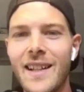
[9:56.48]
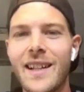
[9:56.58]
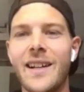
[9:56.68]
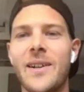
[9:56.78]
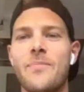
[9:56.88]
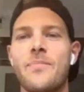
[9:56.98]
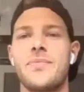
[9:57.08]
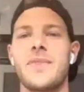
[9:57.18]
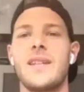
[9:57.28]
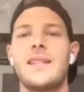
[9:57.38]
um,
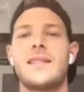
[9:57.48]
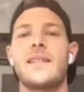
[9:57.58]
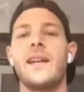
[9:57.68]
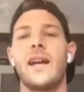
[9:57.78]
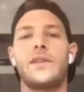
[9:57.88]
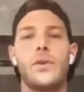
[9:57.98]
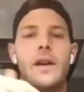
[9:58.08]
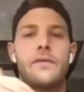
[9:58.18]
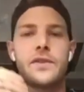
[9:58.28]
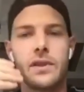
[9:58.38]
yes, and you
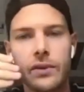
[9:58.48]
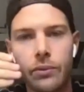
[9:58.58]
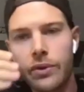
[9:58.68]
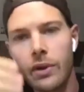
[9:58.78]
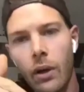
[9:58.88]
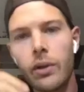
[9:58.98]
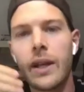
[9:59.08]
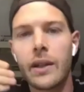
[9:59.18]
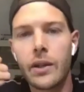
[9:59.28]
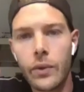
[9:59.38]
have to slowly
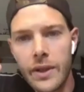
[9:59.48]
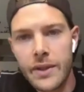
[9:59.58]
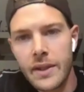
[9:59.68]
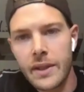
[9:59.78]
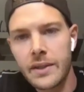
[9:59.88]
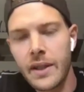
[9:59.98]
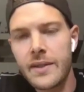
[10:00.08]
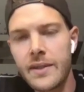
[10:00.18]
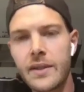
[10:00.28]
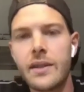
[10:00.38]
increase the
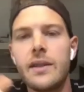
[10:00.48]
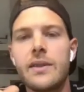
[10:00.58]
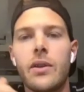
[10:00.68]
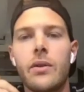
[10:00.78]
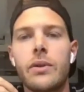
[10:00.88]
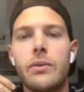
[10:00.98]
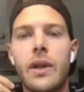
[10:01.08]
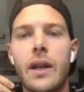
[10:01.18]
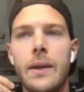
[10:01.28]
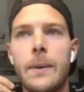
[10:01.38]
intensity so you
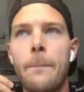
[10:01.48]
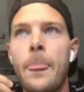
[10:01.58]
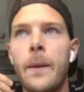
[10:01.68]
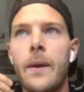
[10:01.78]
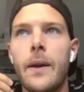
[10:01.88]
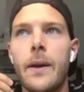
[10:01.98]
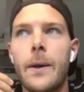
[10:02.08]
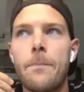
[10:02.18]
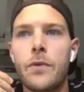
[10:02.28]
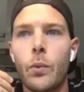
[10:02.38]
can
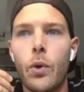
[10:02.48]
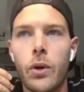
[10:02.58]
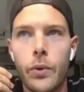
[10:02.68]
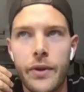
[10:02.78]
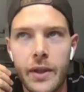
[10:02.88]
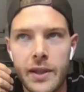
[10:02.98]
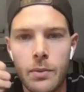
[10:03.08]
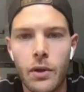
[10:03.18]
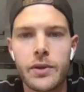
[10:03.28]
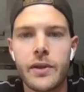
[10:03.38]
um, work with
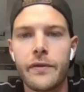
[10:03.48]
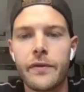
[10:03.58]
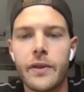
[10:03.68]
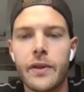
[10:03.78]
explosive uh,